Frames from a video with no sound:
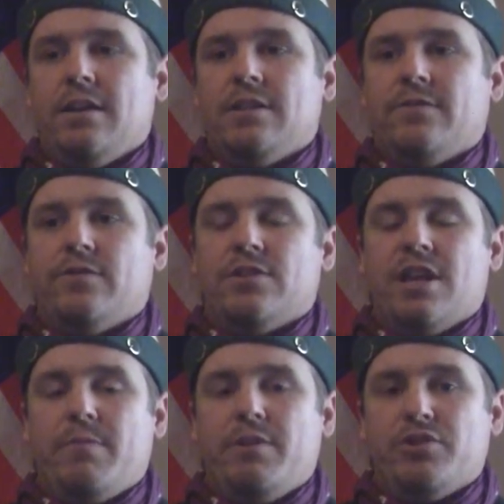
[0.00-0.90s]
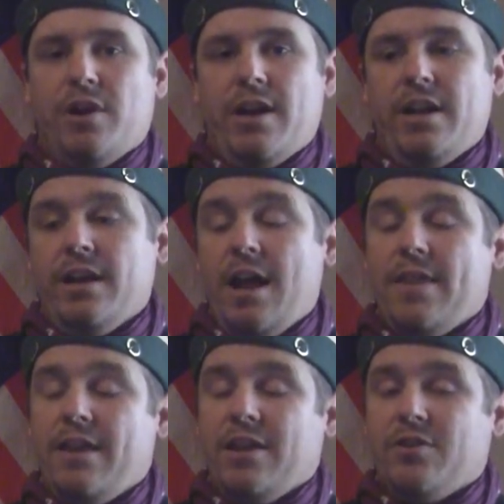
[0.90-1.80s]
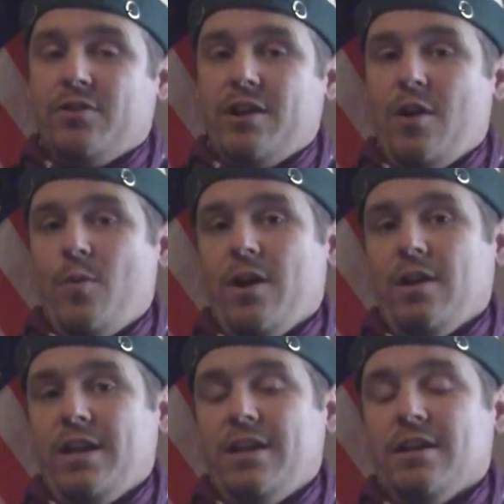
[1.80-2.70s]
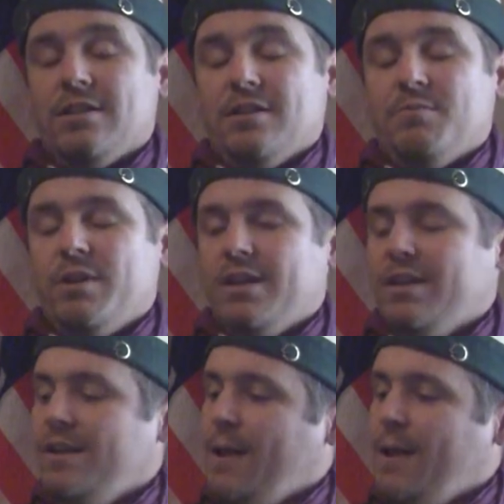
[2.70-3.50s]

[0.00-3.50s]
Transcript: It's the first time he tried it, and I think it turned out well. He doesn't, but